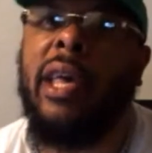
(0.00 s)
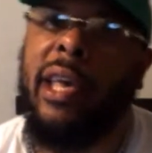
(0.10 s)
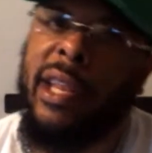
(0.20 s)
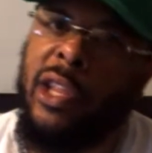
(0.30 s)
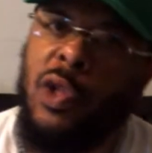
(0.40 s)

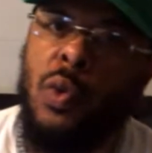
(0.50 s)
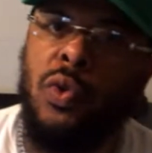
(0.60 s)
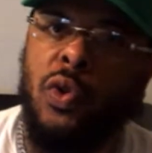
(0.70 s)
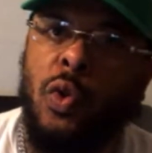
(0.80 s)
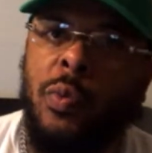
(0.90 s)
And in
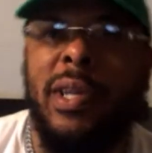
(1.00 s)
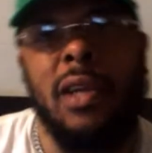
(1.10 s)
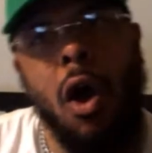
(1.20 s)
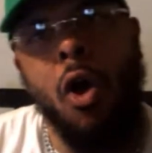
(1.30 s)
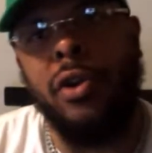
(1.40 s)
YouTube, it's
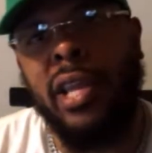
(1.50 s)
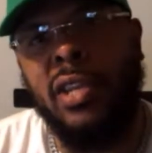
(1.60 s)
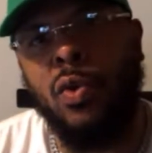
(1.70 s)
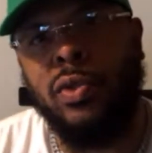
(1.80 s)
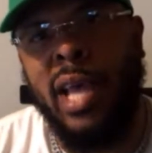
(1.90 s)
hard to get
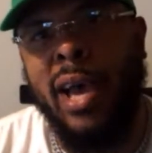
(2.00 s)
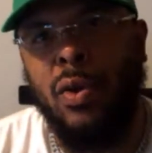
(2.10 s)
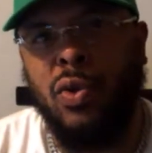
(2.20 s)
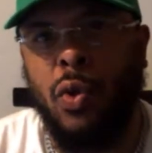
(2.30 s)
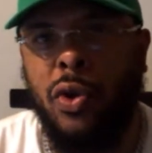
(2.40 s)
those
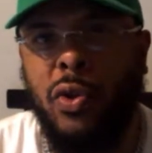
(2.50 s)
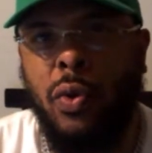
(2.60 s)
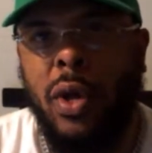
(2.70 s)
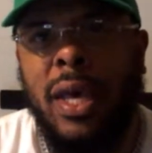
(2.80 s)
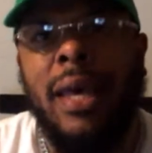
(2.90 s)
titles on you,
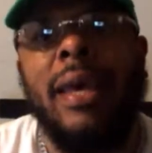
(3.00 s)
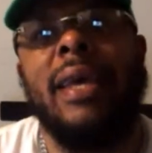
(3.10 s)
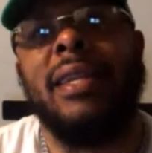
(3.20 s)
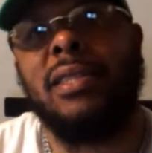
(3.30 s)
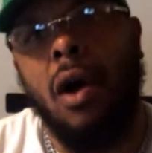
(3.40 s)

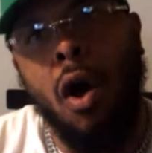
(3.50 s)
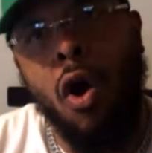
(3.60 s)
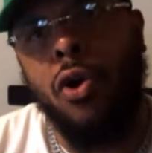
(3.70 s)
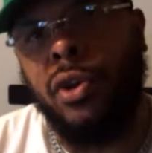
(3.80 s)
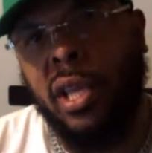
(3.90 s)
and it's
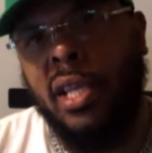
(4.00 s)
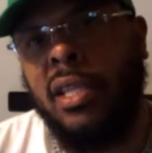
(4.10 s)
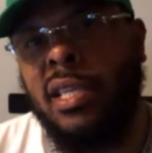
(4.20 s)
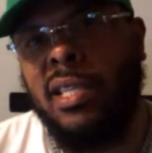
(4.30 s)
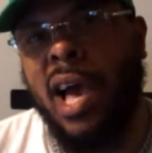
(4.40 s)
hard to get
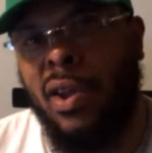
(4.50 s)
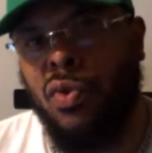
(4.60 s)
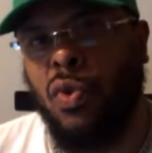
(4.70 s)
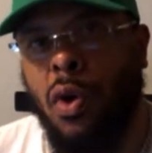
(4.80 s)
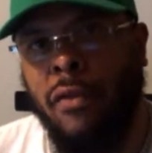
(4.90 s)
these
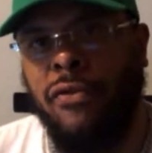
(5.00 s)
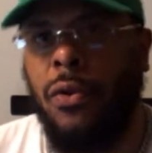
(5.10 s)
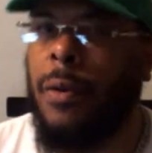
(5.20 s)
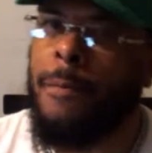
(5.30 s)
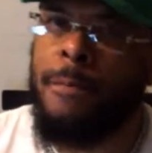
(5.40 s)
titles off you.